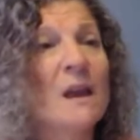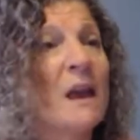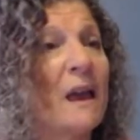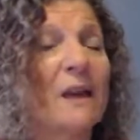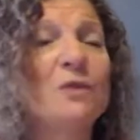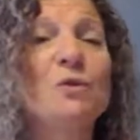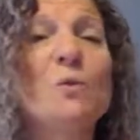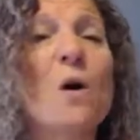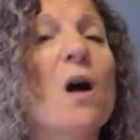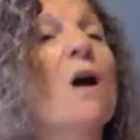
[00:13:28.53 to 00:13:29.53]
And
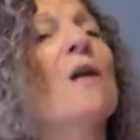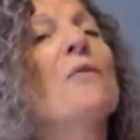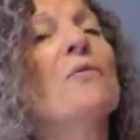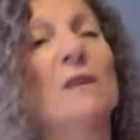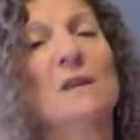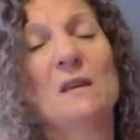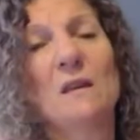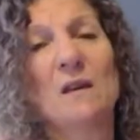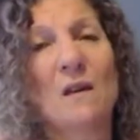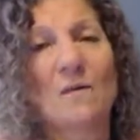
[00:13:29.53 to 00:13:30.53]
you are
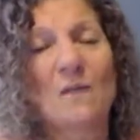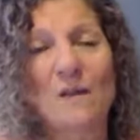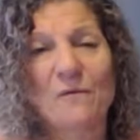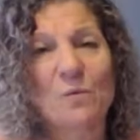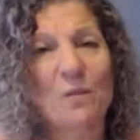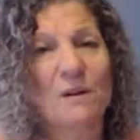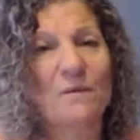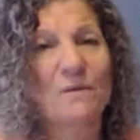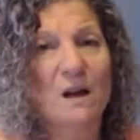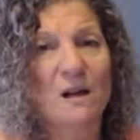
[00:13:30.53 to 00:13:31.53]
thinking of everyone
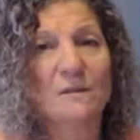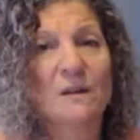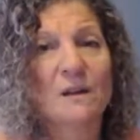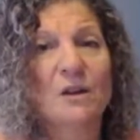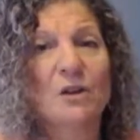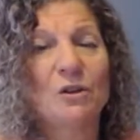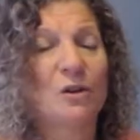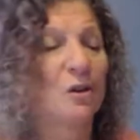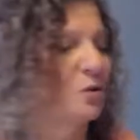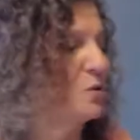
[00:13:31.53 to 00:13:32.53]
involved. You
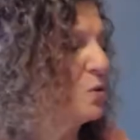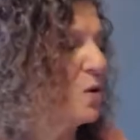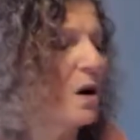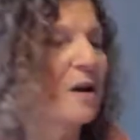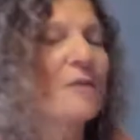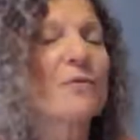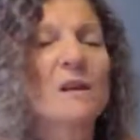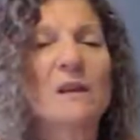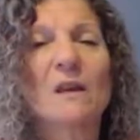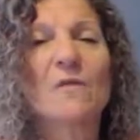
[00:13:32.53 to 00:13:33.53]
know, you are
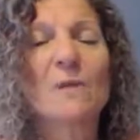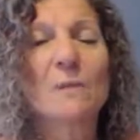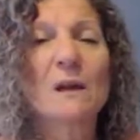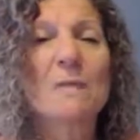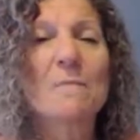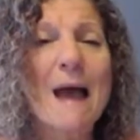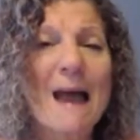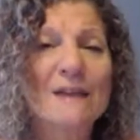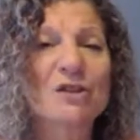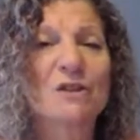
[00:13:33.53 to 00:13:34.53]
thinking from a
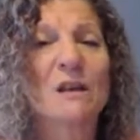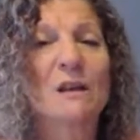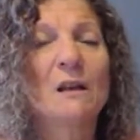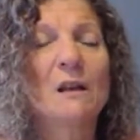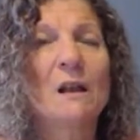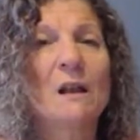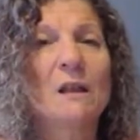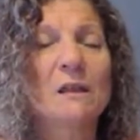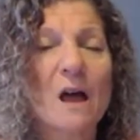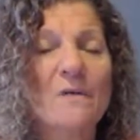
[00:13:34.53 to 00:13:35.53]
compassionate,
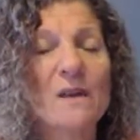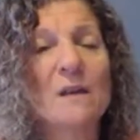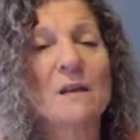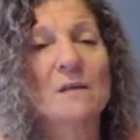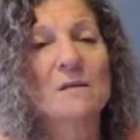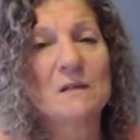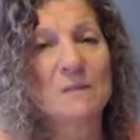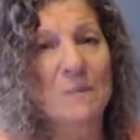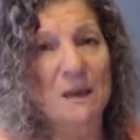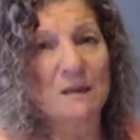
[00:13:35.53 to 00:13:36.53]
loving
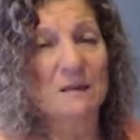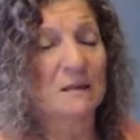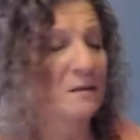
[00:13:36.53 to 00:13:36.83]
space.